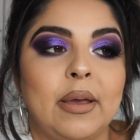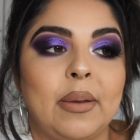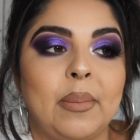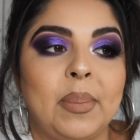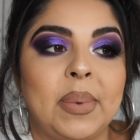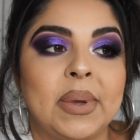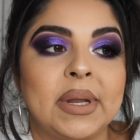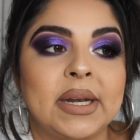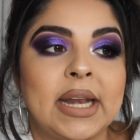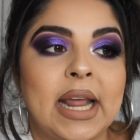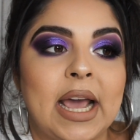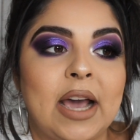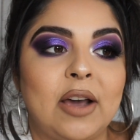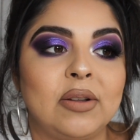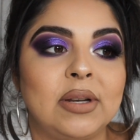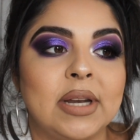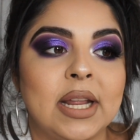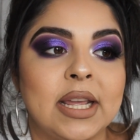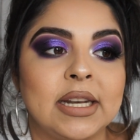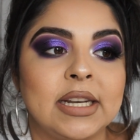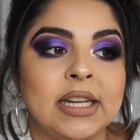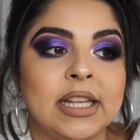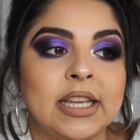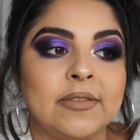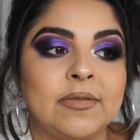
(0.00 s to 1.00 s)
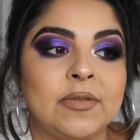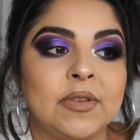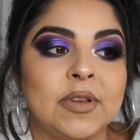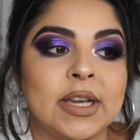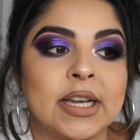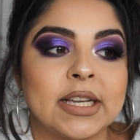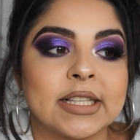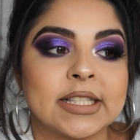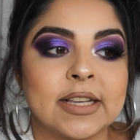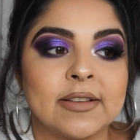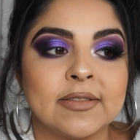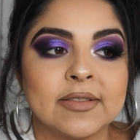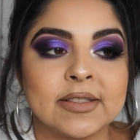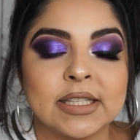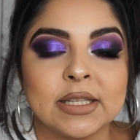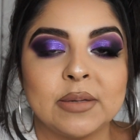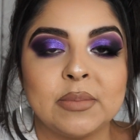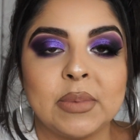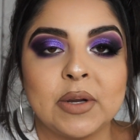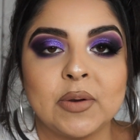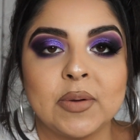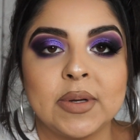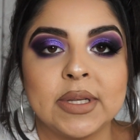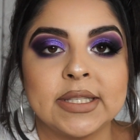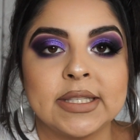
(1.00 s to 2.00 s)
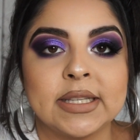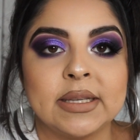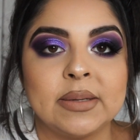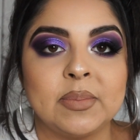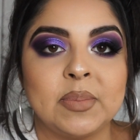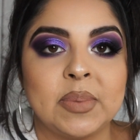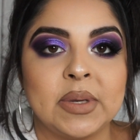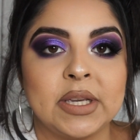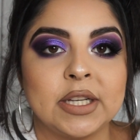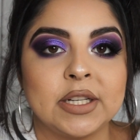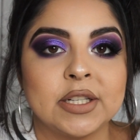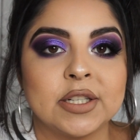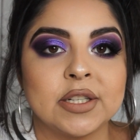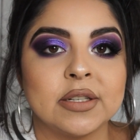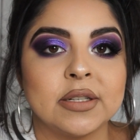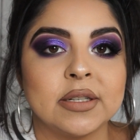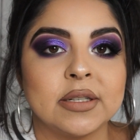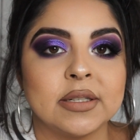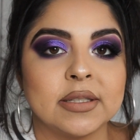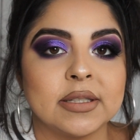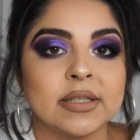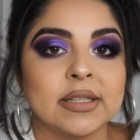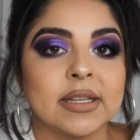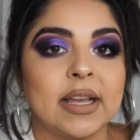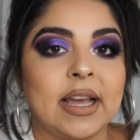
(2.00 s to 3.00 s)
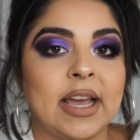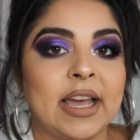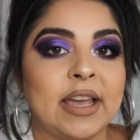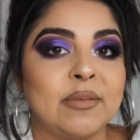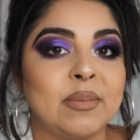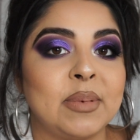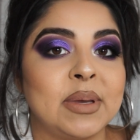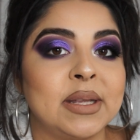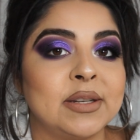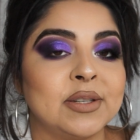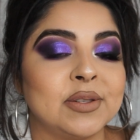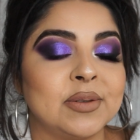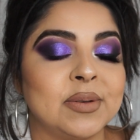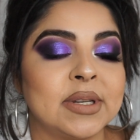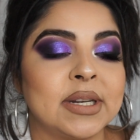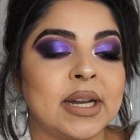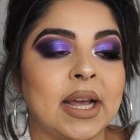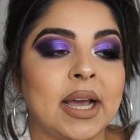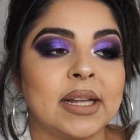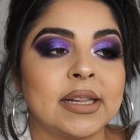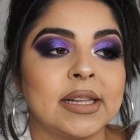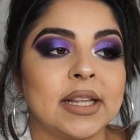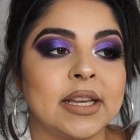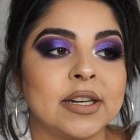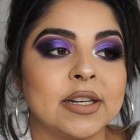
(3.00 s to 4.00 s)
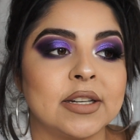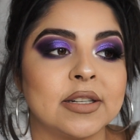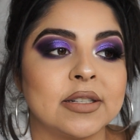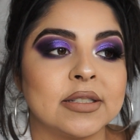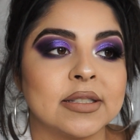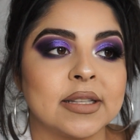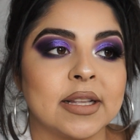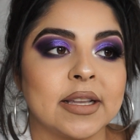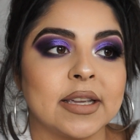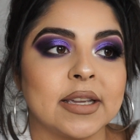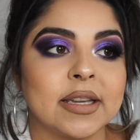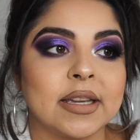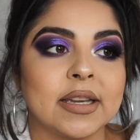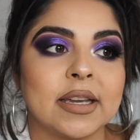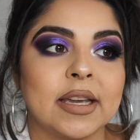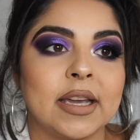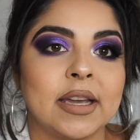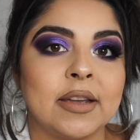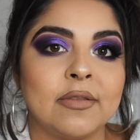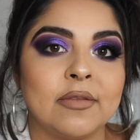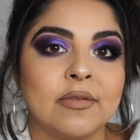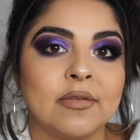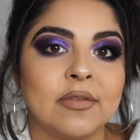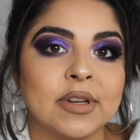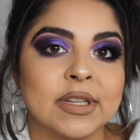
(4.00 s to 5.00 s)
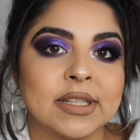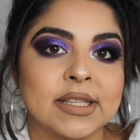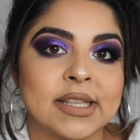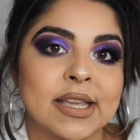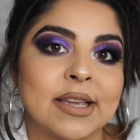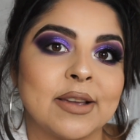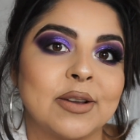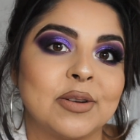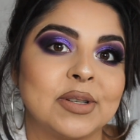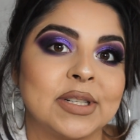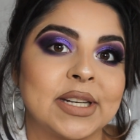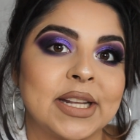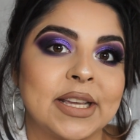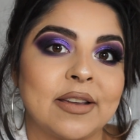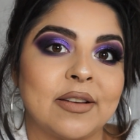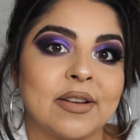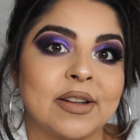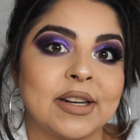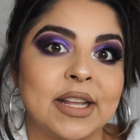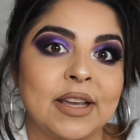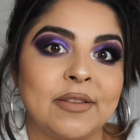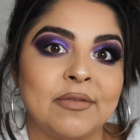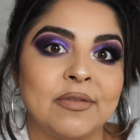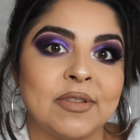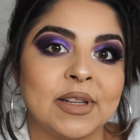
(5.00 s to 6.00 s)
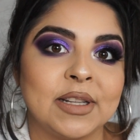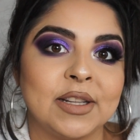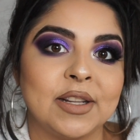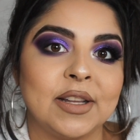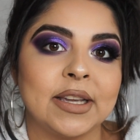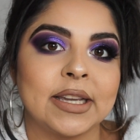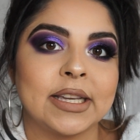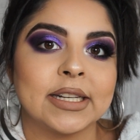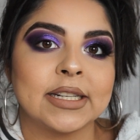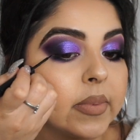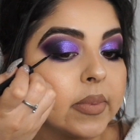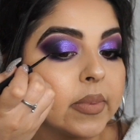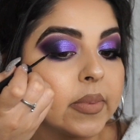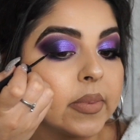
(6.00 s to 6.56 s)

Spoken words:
But now lately, if you guys have seen my recent pictures, I've been doing eyeliners like every single day on every look.